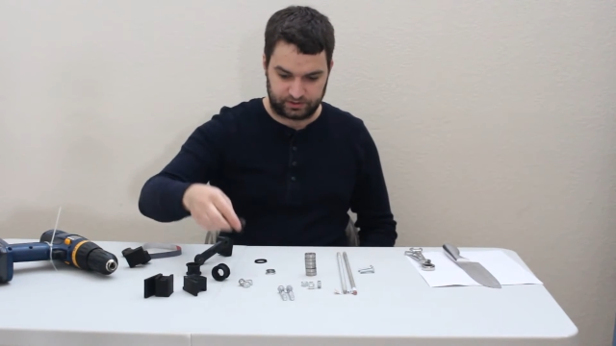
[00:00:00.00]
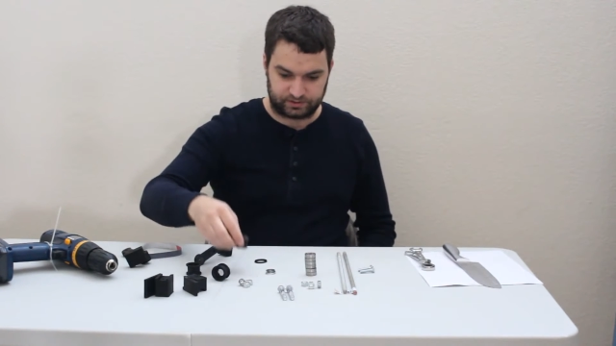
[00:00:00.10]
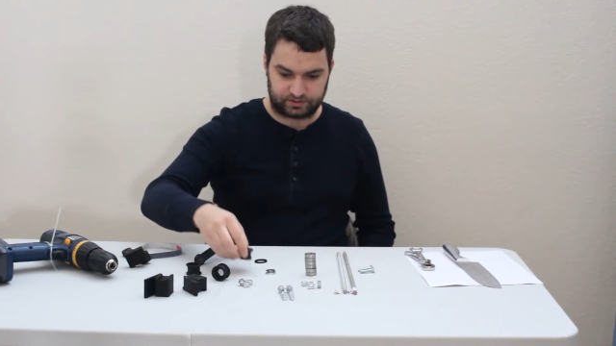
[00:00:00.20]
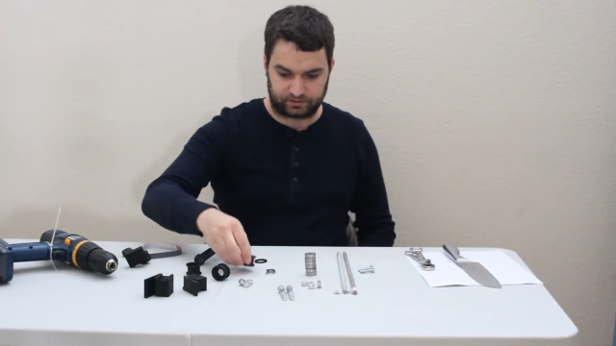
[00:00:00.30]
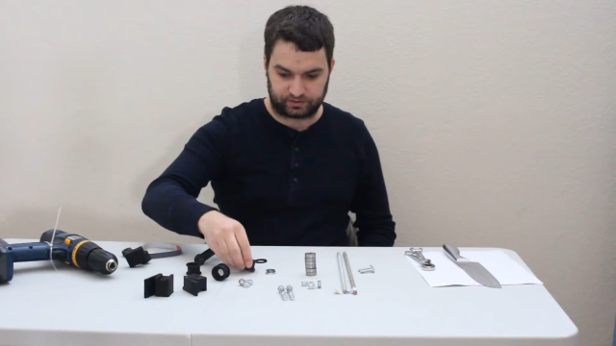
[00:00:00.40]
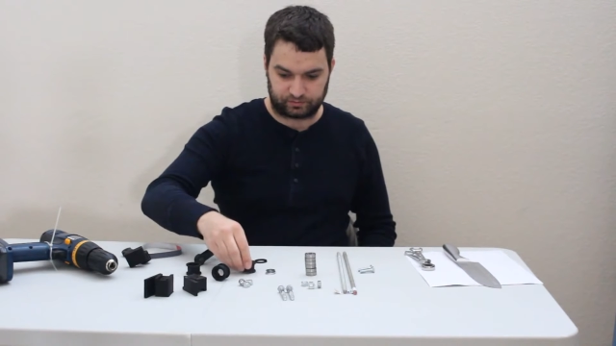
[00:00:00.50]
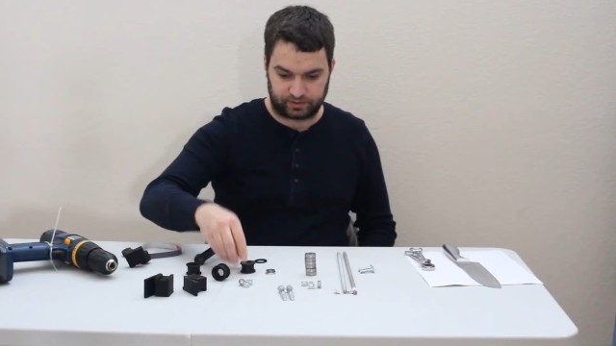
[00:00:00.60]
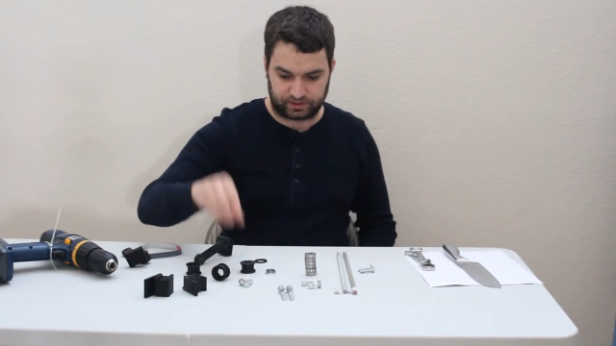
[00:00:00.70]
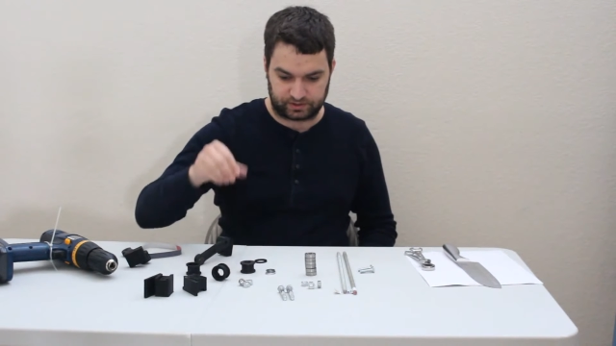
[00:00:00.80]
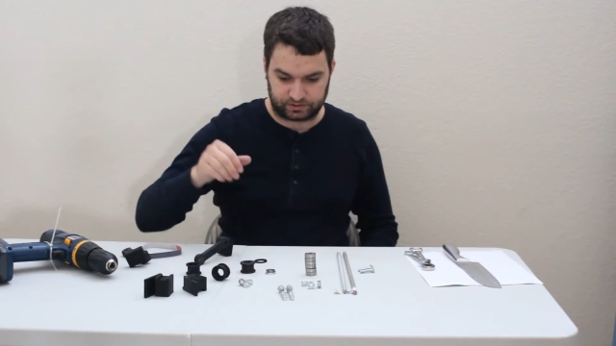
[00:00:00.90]
so that
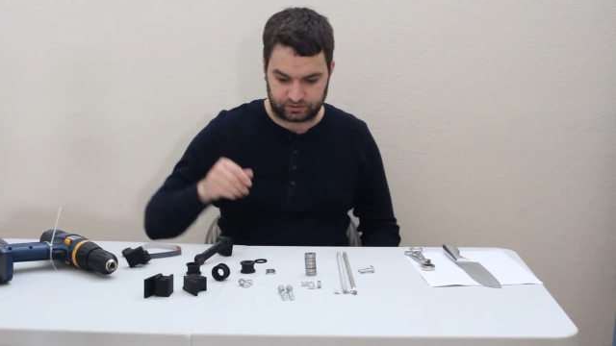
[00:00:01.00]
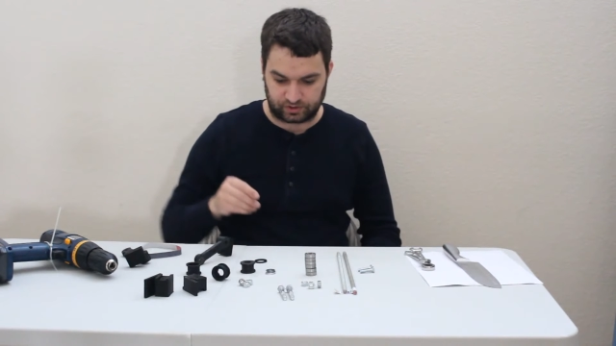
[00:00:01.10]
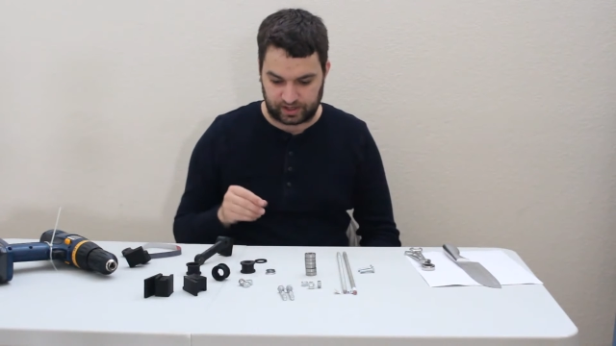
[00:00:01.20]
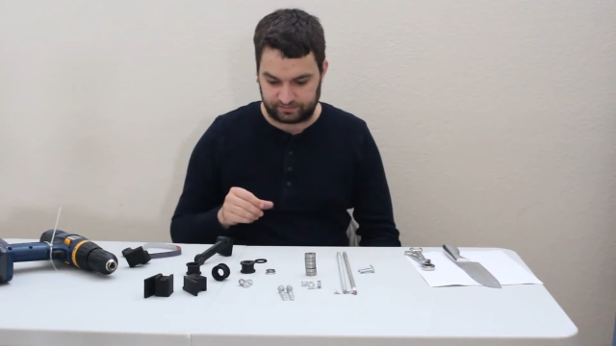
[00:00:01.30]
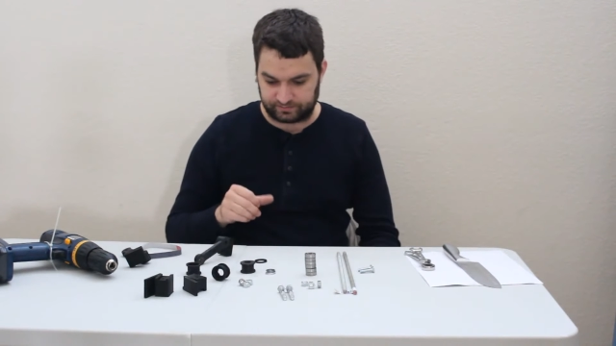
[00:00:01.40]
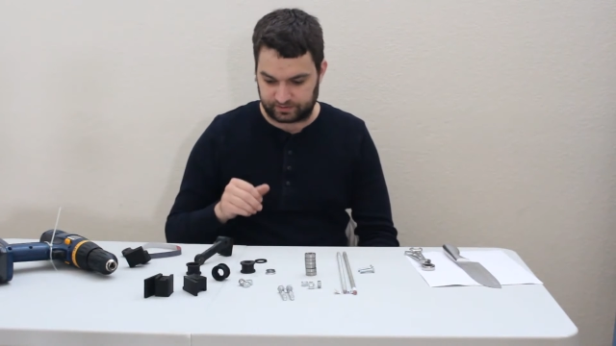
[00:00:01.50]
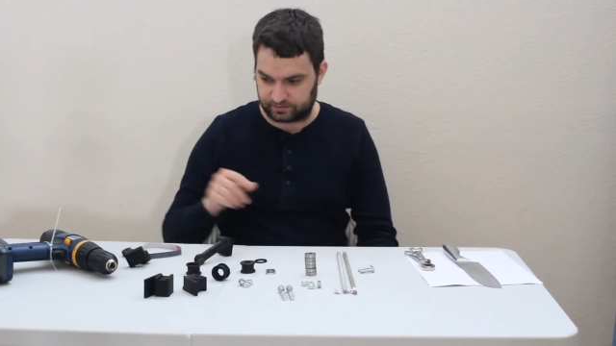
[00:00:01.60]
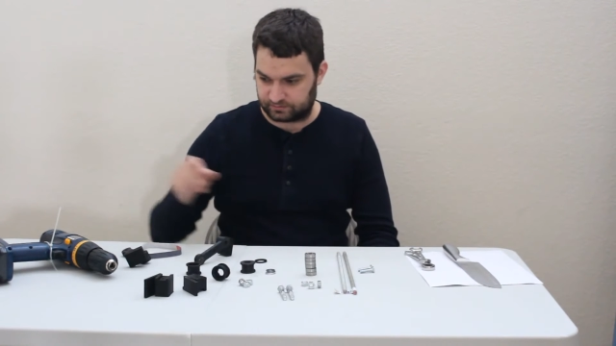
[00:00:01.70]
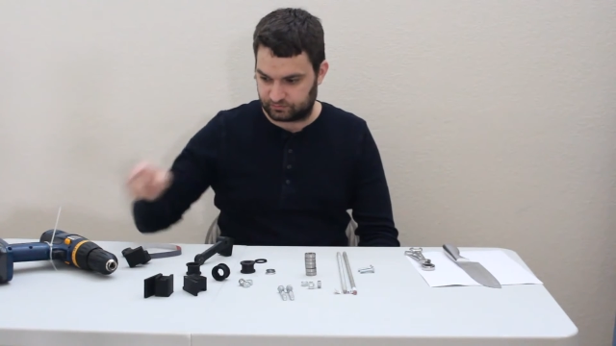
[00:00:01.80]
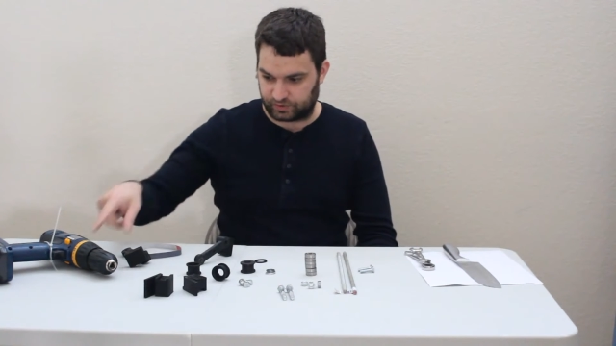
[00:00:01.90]
we can drive
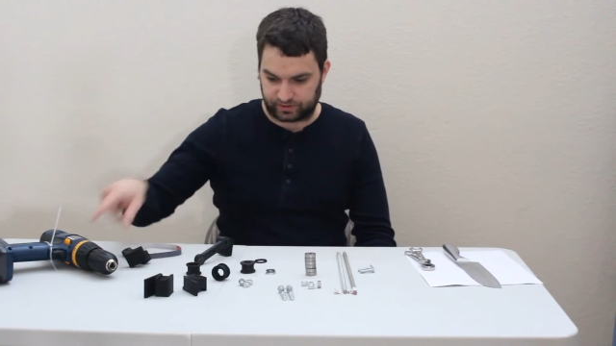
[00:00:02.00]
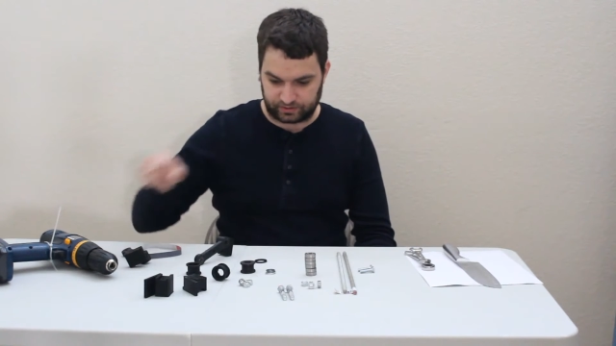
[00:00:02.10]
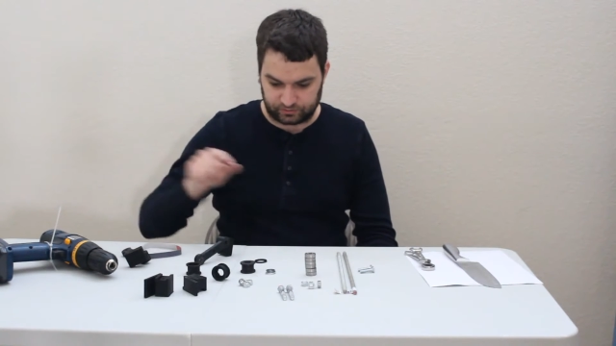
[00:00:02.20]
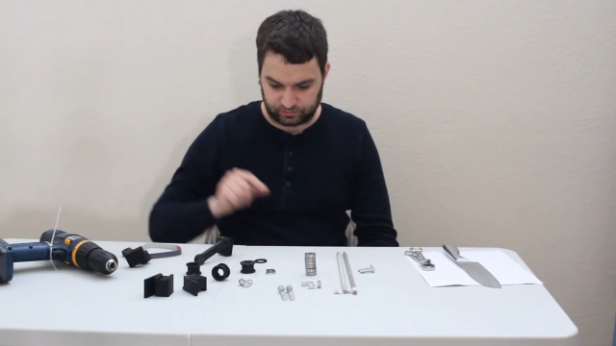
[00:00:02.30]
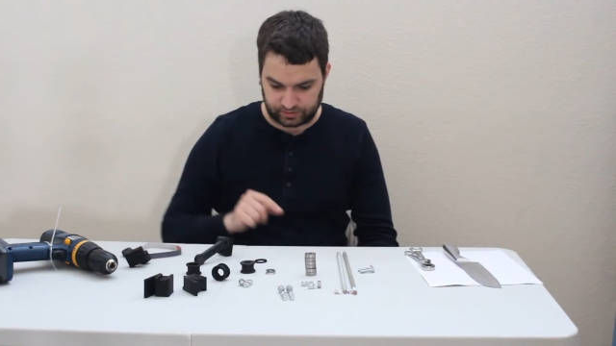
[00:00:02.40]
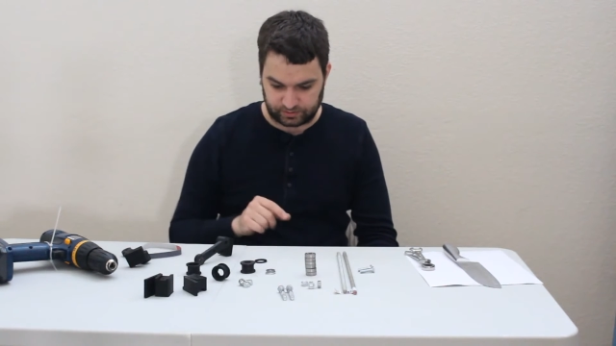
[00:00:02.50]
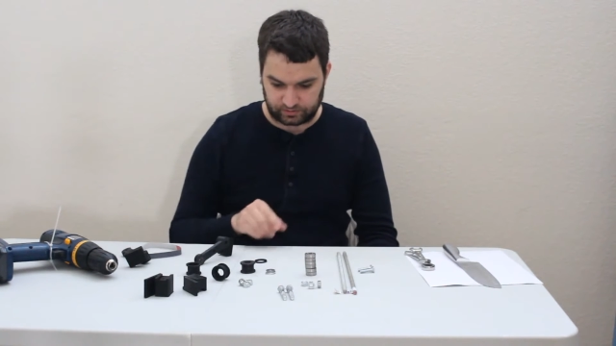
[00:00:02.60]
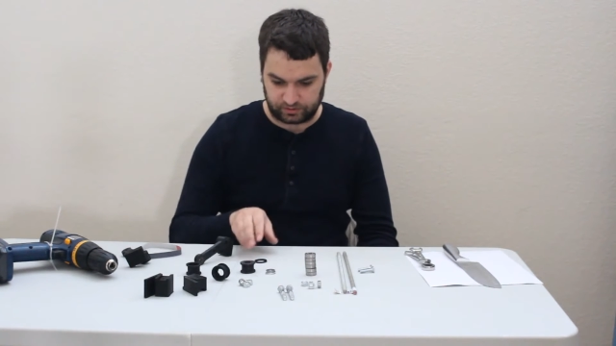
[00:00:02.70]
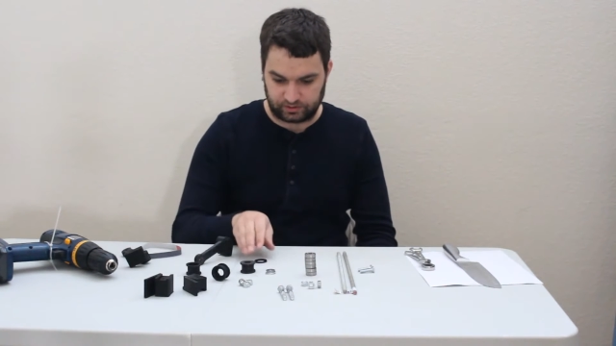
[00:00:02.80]
with the drill.